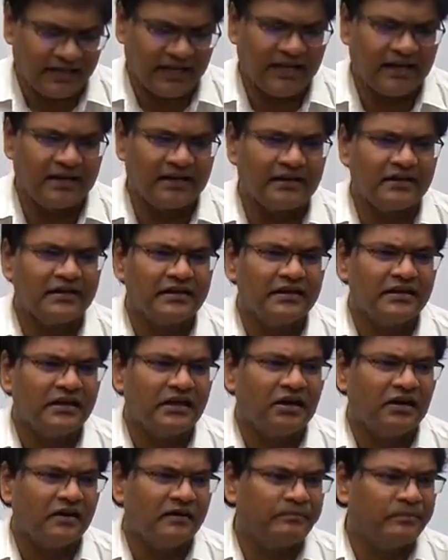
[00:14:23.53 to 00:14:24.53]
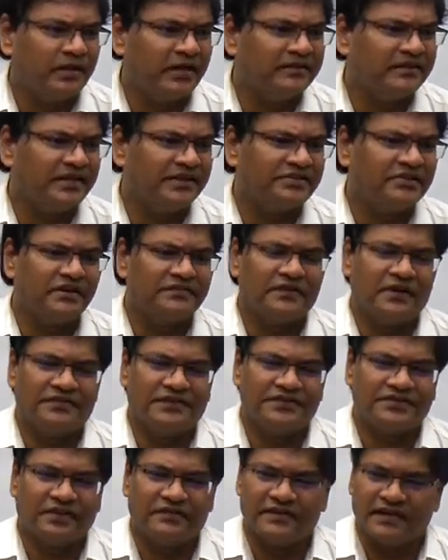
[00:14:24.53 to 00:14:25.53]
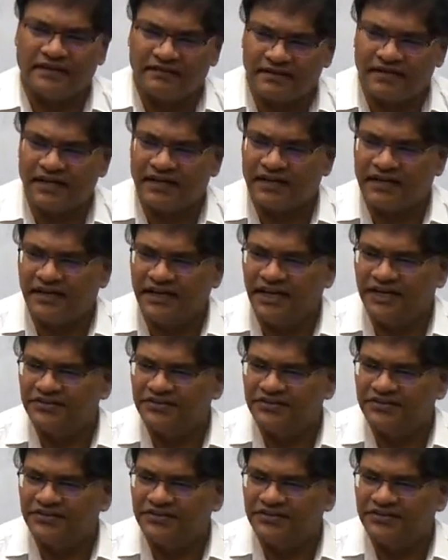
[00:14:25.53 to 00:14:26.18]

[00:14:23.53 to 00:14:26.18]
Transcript: entire politicization of office of governor